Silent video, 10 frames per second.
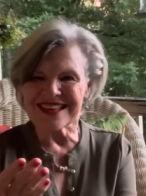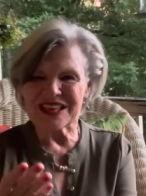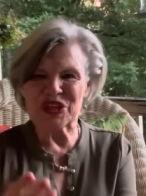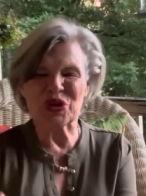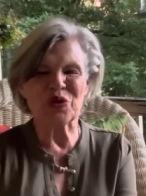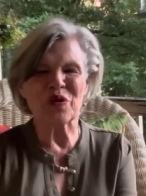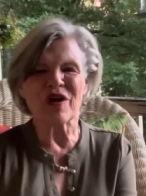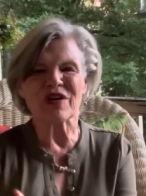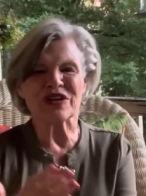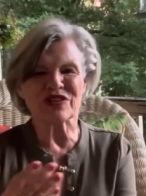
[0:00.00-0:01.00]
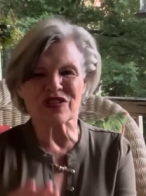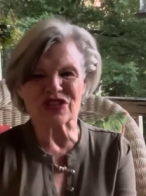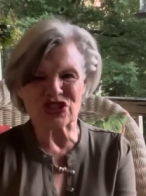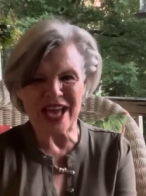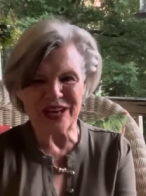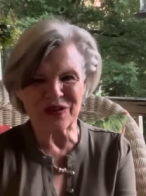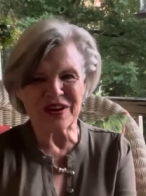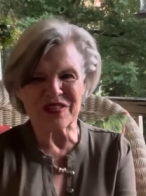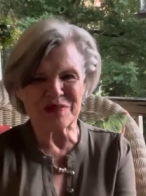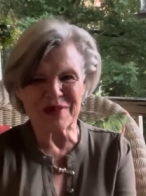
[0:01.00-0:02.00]
You are under the shadow
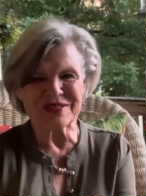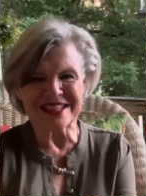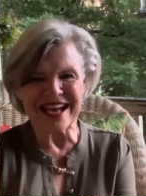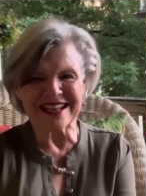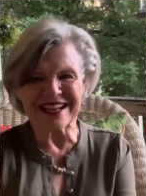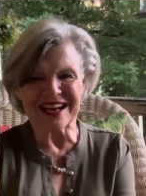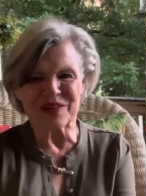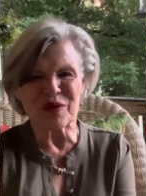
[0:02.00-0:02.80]
of the Most High God.